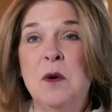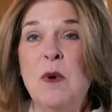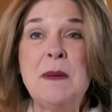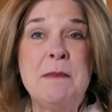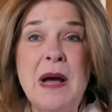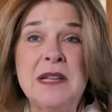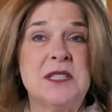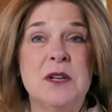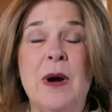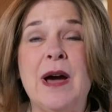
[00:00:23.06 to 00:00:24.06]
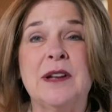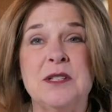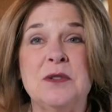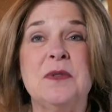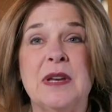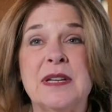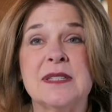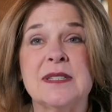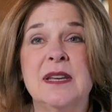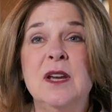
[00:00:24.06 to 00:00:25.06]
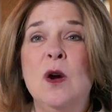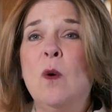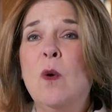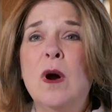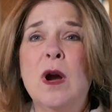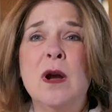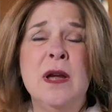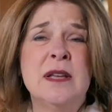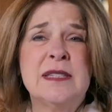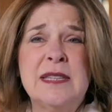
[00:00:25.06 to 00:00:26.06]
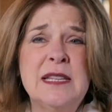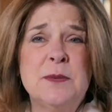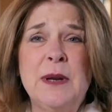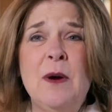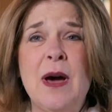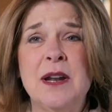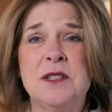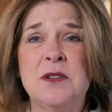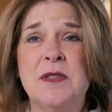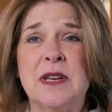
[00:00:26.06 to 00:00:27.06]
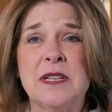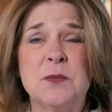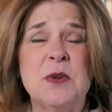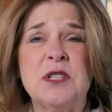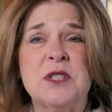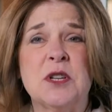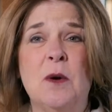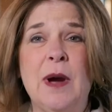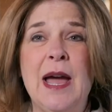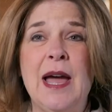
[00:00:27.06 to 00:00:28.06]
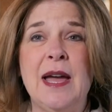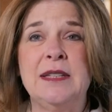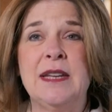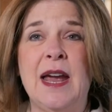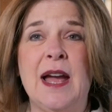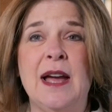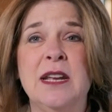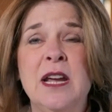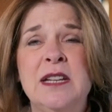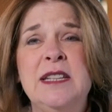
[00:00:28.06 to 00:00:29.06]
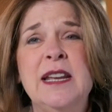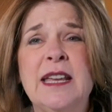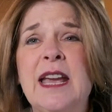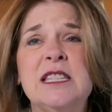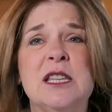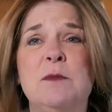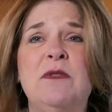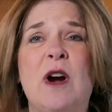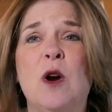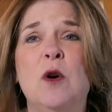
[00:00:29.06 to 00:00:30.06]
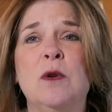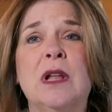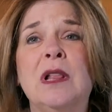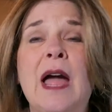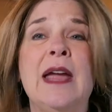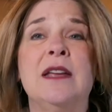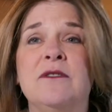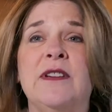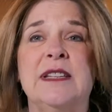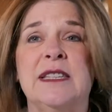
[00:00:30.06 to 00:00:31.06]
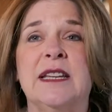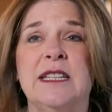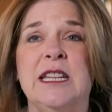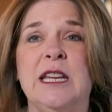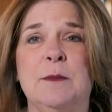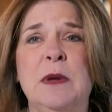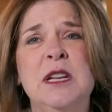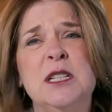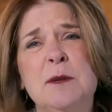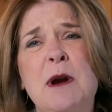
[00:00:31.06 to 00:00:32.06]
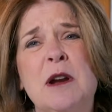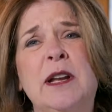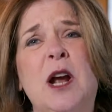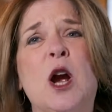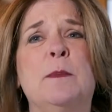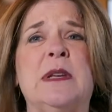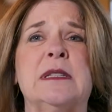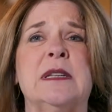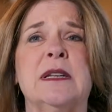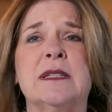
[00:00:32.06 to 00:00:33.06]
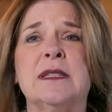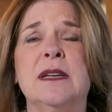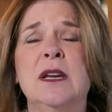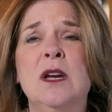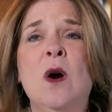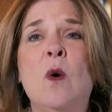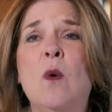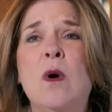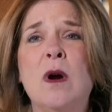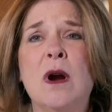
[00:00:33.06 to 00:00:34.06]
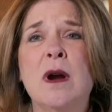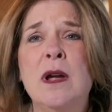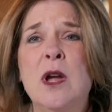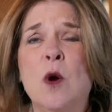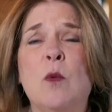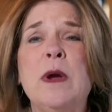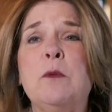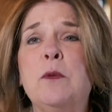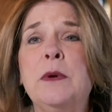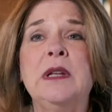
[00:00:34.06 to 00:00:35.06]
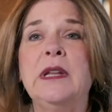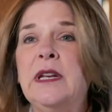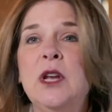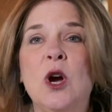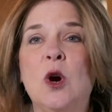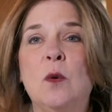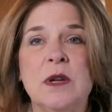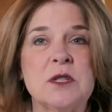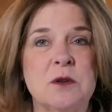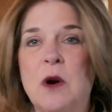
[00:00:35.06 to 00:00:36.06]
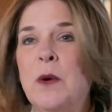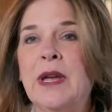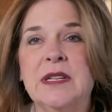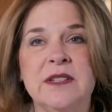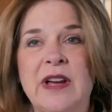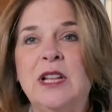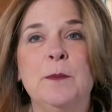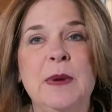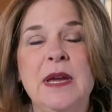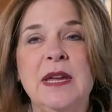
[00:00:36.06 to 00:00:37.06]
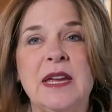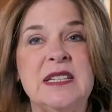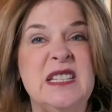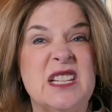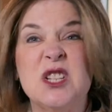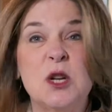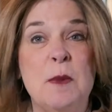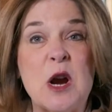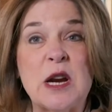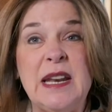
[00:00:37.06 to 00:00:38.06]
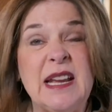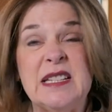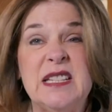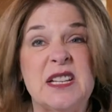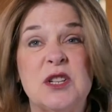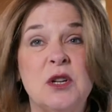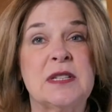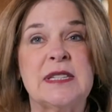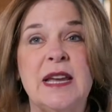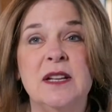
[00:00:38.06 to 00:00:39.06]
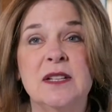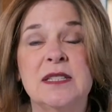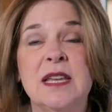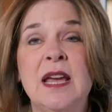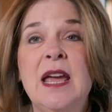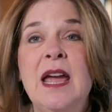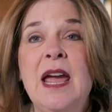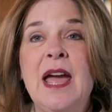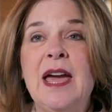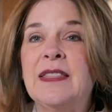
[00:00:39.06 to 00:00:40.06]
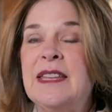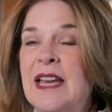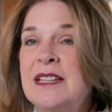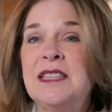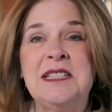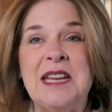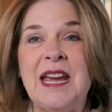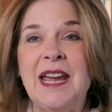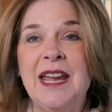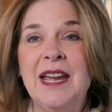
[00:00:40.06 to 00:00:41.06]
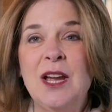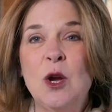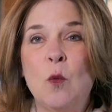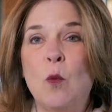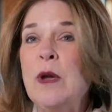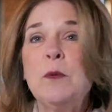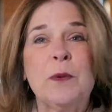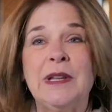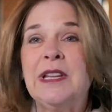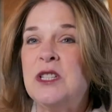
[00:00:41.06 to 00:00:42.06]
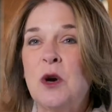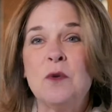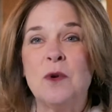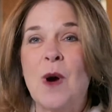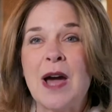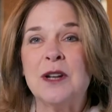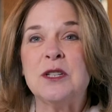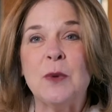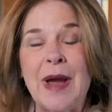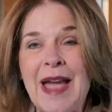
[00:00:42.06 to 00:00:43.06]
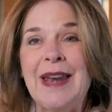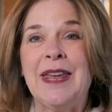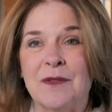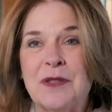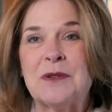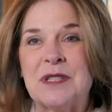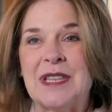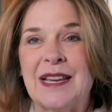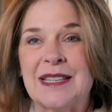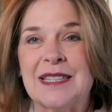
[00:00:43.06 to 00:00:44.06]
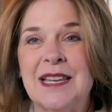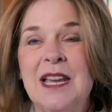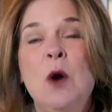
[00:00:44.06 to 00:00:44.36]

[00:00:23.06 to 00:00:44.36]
We must know how to do this. Or since we know how to do this, we'll just go ahead and dedicate some of our own client-facing team to market our business. Or we really know what's growing and developing in digital marketing and digital sales. And at the end of the day, we really don't know how to do any of those things.